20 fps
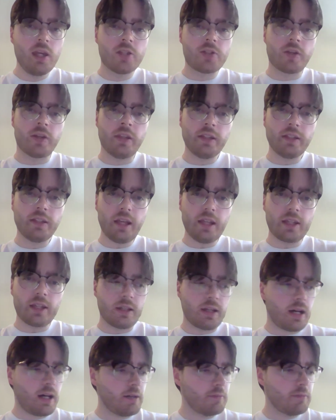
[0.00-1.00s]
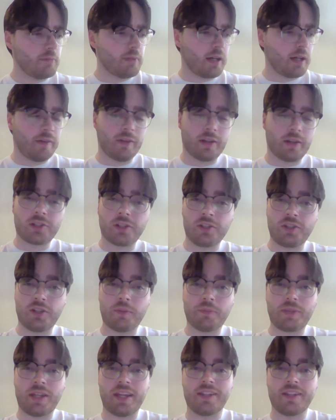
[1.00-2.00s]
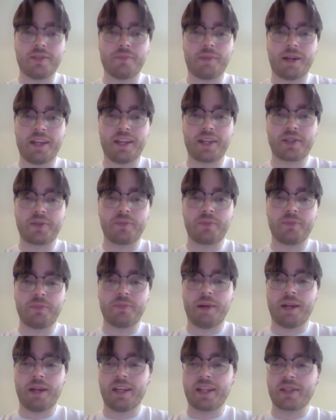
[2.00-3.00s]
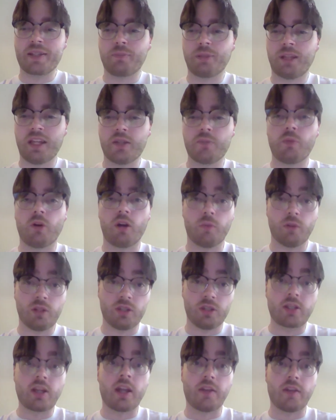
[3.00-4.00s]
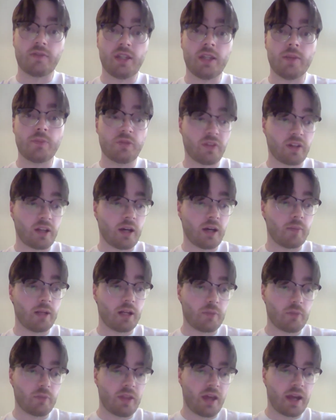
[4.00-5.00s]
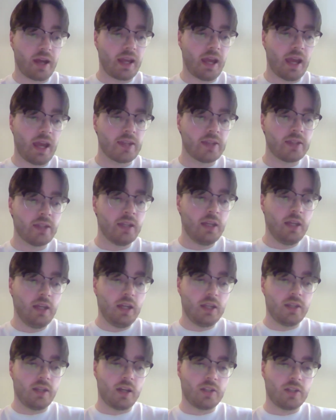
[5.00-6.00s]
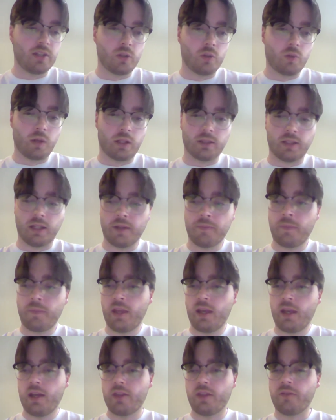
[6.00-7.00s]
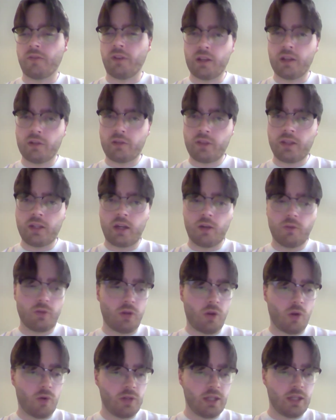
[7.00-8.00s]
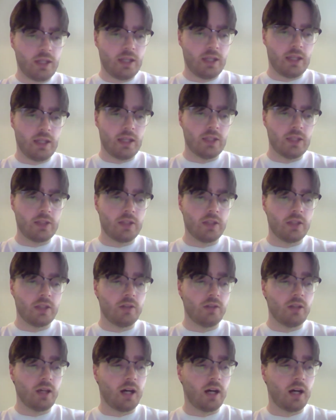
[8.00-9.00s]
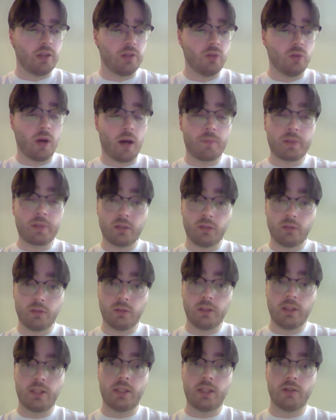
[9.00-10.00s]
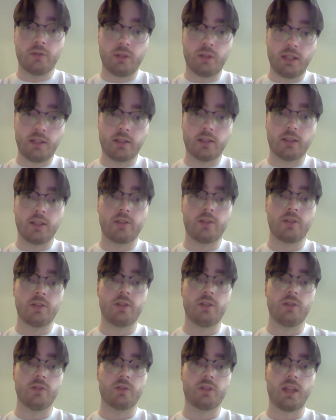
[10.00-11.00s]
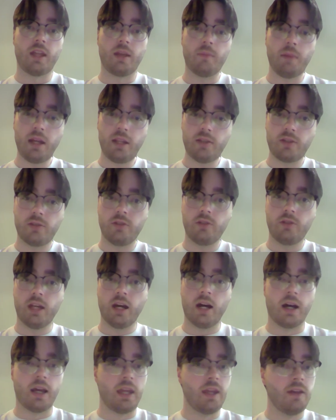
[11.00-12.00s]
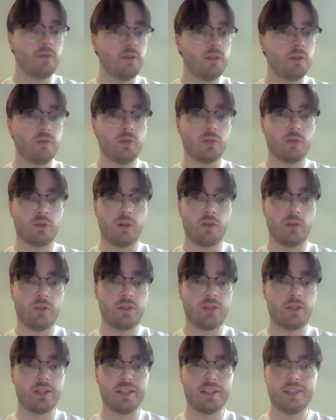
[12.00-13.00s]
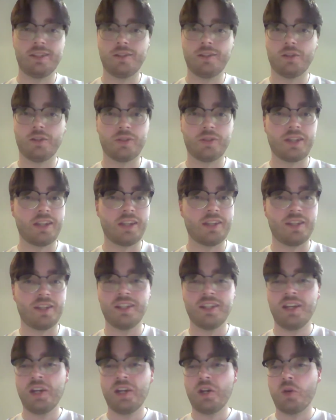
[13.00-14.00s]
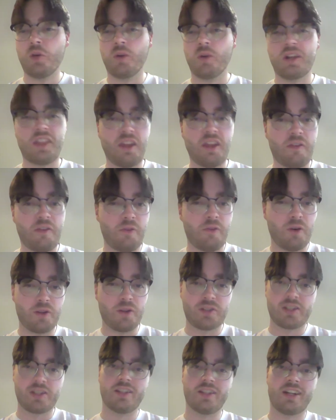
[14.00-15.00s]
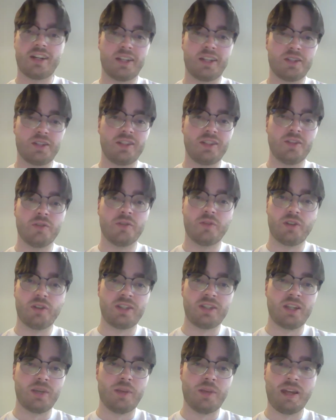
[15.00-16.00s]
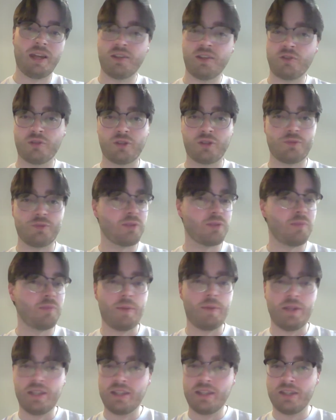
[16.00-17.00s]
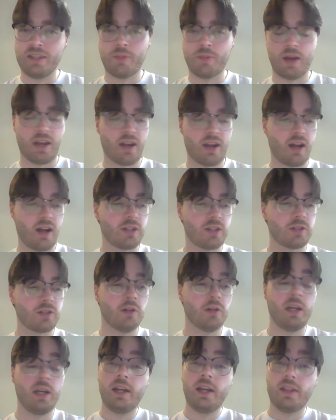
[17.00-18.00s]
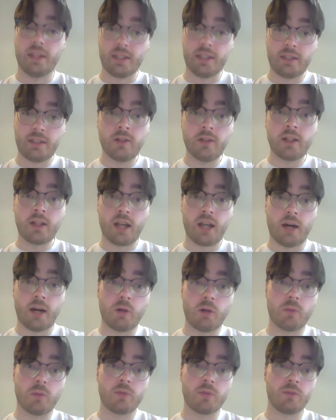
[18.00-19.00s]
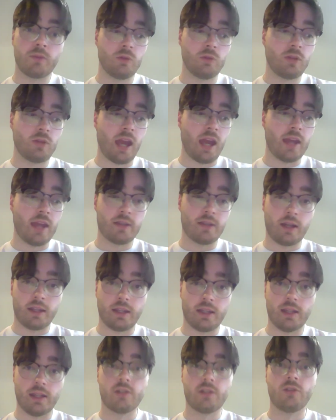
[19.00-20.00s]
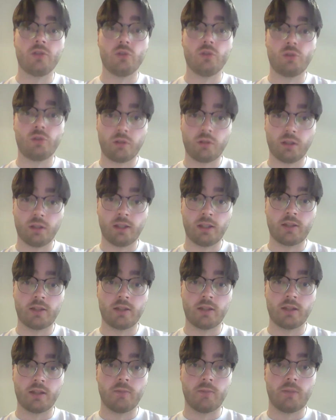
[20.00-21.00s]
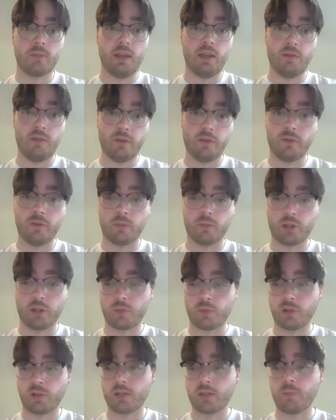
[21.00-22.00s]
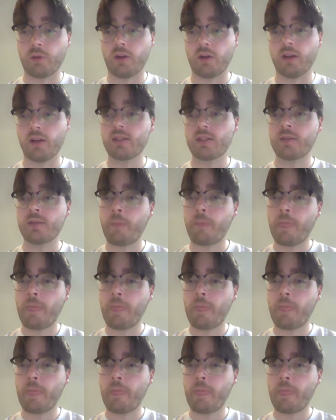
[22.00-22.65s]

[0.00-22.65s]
So I think that I've actually jumped ahead to my next planned point, which is kind of tips for coming up with that case nice and quickly. The final thing I would note here is that you absolutely still need to listen to your teammates, even if your novice is, attending one of their first university debating tournaments and maybe didn't debate in high school. They're still going to come up with some good case ideas, and you should listen to them, even if you're much more experienced.